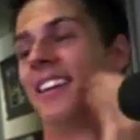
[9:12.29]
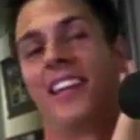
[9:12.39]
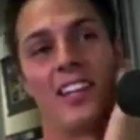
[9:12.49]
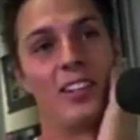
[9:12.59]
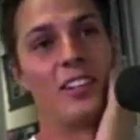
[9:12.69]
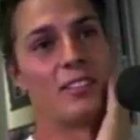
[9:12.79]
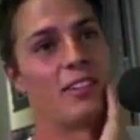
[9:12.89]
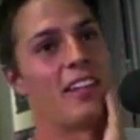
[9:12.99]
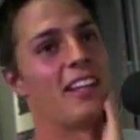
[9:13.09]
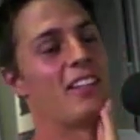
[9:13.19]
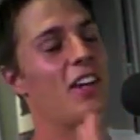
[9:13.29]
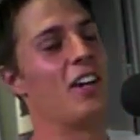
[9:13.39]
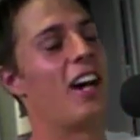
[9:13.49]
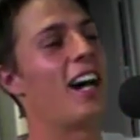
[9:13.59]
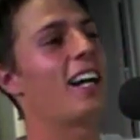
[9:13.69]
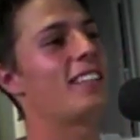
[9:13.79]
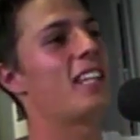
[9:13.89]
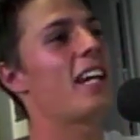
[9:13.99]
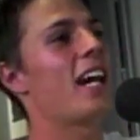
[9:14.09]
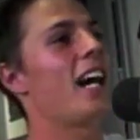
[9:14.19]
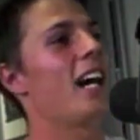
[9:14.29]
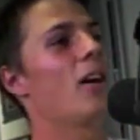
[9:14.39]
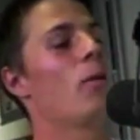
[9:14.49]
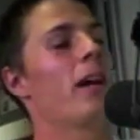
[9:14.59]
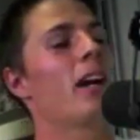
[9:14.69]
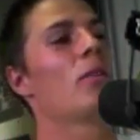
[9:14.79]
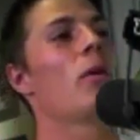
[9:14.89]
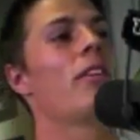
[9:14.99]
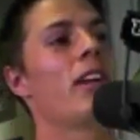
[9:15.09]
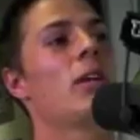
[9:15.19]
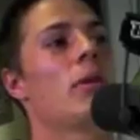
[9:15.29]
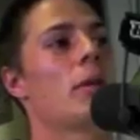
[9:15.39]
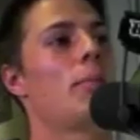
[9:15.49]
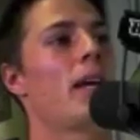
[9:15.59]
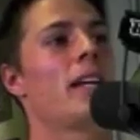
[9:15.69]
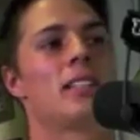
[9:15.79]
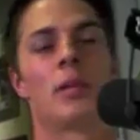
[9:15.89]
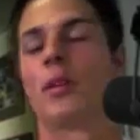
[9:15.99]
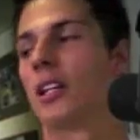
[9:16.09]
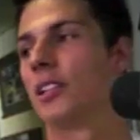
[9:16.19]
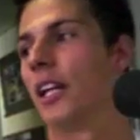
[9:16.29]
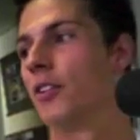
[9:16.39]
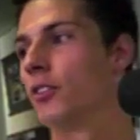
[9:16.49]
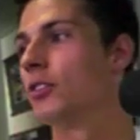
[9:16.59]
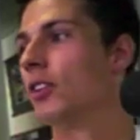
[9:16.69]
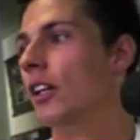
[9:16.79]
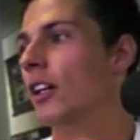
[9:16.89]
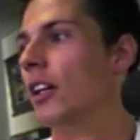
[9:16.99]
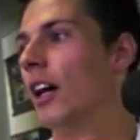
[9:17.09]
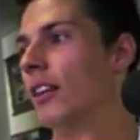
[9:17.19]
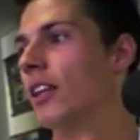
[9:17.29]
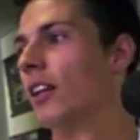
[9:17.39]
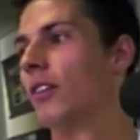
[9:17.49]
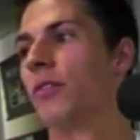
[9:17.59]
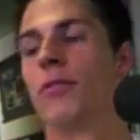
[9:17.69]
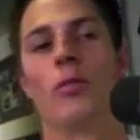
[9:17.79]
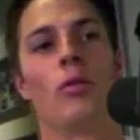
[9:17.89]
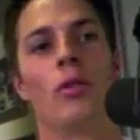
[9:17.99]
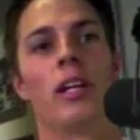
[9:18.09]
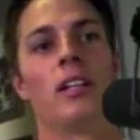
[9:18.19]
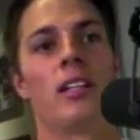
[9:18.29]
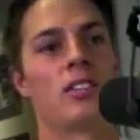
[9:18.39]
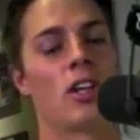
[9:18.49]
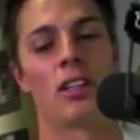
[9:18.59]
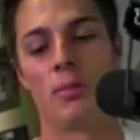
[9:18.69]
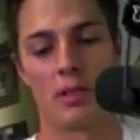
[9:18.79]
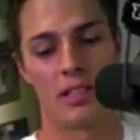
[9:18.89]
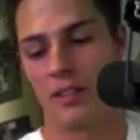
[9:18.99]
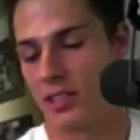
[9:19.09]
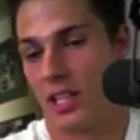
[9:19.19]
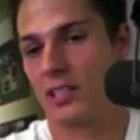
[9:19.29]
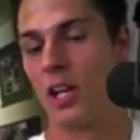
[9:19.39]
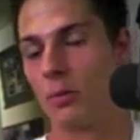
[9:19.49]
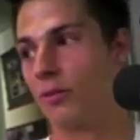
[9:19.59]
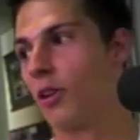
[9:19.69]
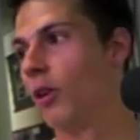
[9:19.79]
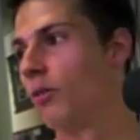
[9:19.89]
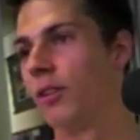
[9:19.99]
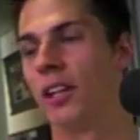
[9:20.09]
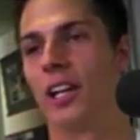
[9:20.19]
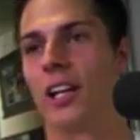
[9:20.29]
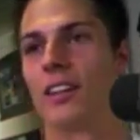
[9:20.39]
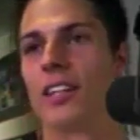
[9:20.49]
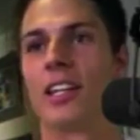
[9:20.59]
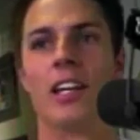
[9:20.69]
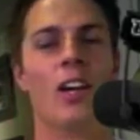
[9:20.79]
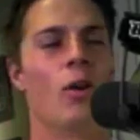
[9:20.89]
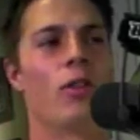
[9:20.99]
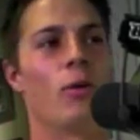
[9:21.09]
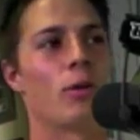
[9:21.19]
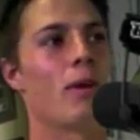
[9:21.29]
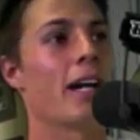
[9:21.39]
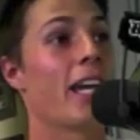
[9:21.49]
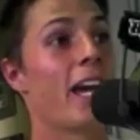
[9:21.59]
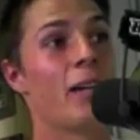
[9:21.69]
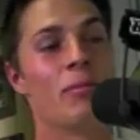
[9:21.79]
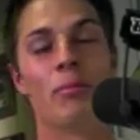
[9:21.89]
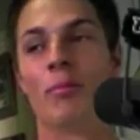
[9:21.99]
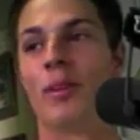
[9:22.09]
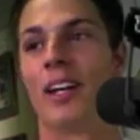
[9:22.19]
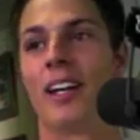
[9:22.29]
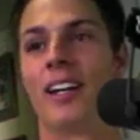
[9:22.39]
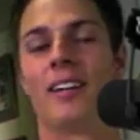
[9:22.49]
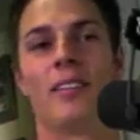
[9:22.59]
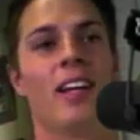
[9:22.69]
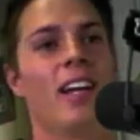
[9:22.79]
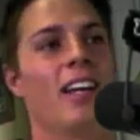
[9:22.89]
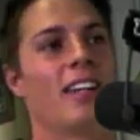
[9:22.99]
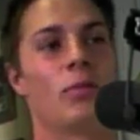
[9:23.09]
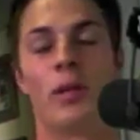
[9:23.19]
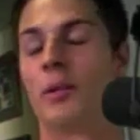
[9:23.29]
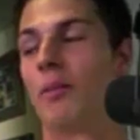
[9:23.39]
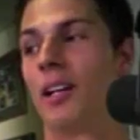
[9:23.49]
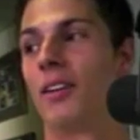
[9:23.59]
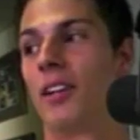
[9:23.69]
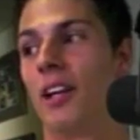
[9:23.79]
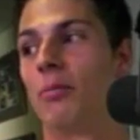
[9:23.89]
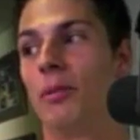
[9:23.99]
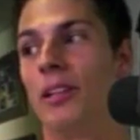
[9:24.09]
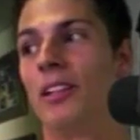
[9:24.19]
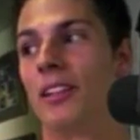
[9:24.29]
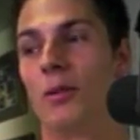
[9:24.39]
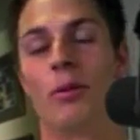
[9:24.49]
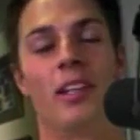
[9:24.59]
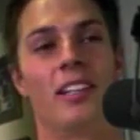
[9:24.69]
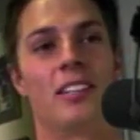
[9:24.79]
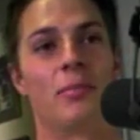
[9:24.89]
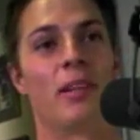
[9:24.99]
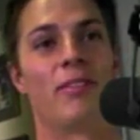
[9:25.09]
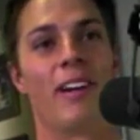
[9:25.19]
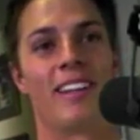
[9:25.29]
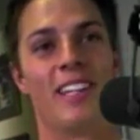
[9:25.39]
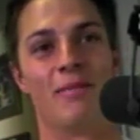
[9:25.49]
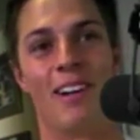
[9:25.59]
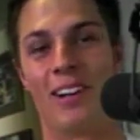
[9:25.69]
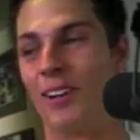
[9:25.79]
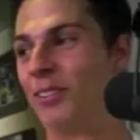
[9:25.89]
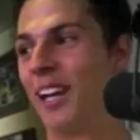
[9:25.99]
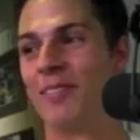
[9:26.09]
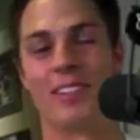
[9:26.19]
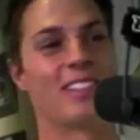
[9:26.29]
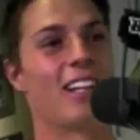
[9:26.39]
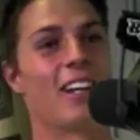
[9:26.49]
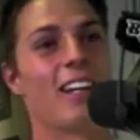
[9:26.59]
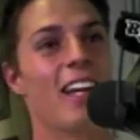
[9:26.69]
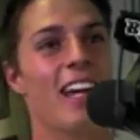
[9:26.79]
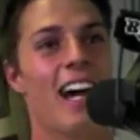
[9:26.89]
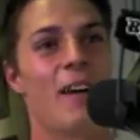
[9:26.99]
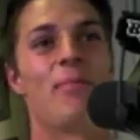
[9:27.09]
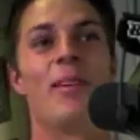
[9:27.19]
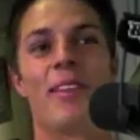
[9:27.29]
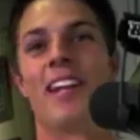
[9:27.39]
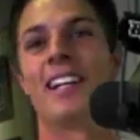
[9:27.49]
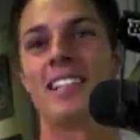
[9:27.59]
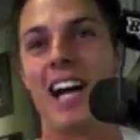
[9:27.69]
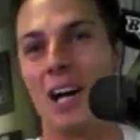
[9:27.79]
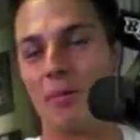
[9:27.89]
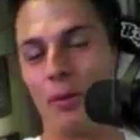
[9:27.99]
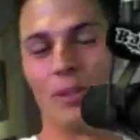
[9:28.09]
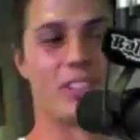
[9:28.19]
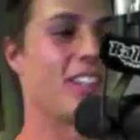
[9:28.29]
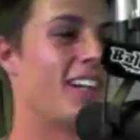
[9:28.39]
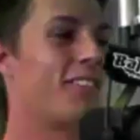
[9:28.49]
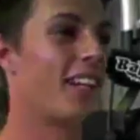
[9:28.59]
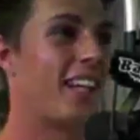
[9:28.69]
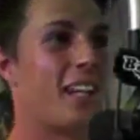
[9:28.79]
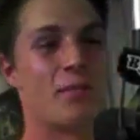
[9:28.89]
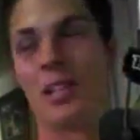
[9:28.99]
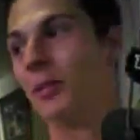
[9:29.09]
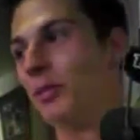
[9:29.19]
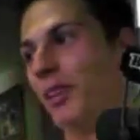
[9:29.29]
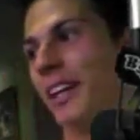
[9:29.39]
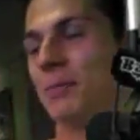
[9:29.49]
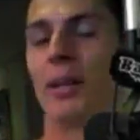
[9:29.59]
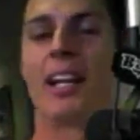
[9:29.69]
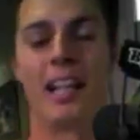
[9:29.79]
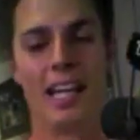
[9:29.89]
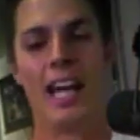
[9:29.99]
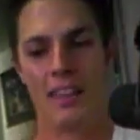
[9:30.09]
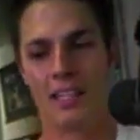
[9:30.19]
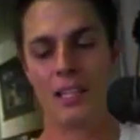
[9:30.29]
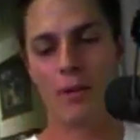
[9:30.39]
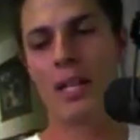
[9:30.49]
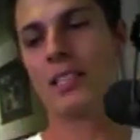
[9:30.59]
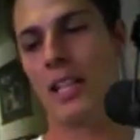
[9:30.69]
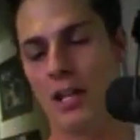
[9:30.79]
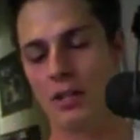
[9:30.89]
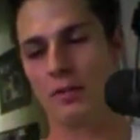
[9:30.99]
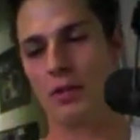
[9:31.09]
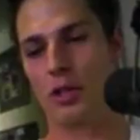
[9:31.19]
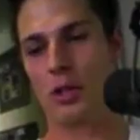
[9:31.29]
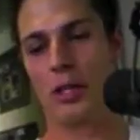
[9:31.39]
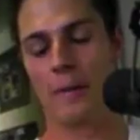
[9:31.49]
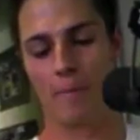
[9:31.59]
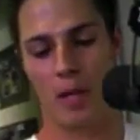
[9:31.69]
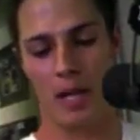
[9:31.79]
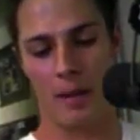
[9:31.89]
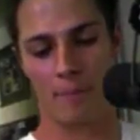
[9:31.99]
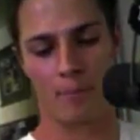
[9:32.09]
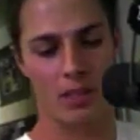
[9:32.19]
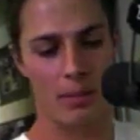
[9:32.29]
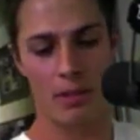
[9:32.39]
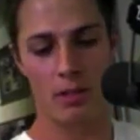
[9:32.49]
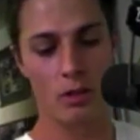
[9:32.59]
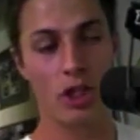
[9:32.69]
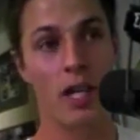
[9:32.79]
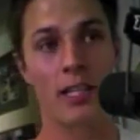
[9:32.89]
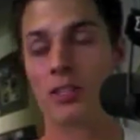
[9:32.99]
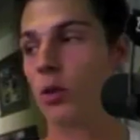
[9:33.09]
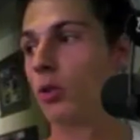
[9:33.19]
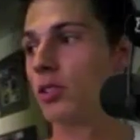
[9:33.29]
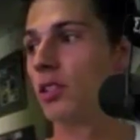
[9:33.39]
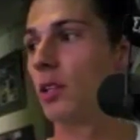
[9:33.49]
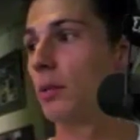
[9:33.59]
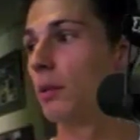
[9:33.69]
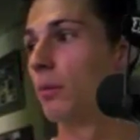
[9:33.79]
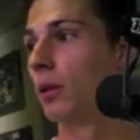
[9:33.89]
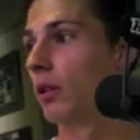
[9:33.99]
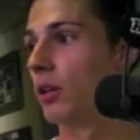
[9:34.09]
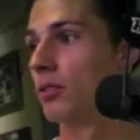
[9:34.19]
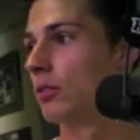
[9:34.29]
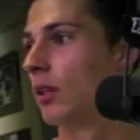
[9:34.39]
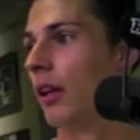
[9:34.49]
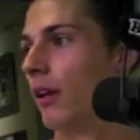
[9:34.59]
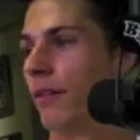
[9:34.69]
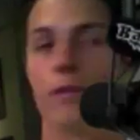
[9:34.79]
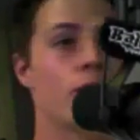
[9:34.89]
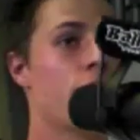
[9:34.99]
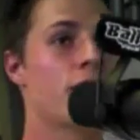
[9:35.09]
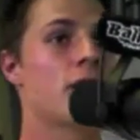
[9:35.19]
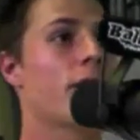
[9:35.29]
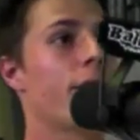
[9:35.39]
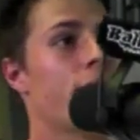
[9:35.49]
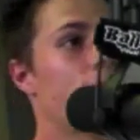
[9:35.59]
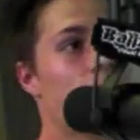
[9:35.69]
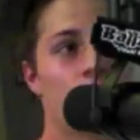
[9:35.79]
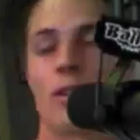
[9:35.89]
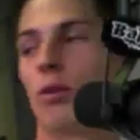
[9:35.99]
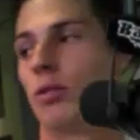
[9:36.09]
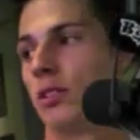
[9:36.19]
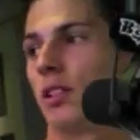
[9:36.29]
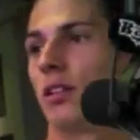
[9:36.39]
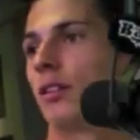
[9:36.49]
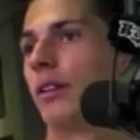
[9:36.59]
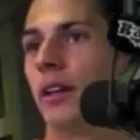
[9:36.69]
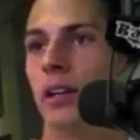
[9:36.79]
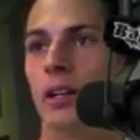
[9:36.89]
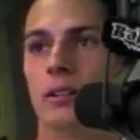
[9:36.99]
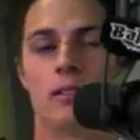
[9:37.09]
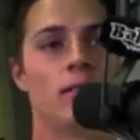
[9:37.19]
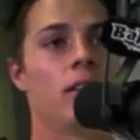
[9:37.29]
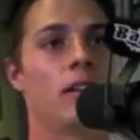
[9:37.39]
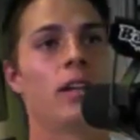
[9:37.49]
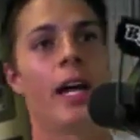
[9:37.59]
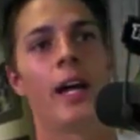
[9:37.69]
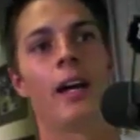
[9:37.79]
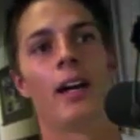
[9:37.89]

Thank goodness for that. No, I'd say uh, we. where I'd want, really want to play is somewhere like St Andrews. I think for in, in Scotland because obviously that's the home of golf, and, and I think although with my game, uh, the wind might not help me. The wind is a big factor in my golf game. It's a lot. I play with a nice high ball, so I'm going to get in trouble for that. But uh, I think somewhere like St Andrews for sure. Um, some of the new Chinese courses that are being built, those futuristic, fantastic courses that are you know, Did you watch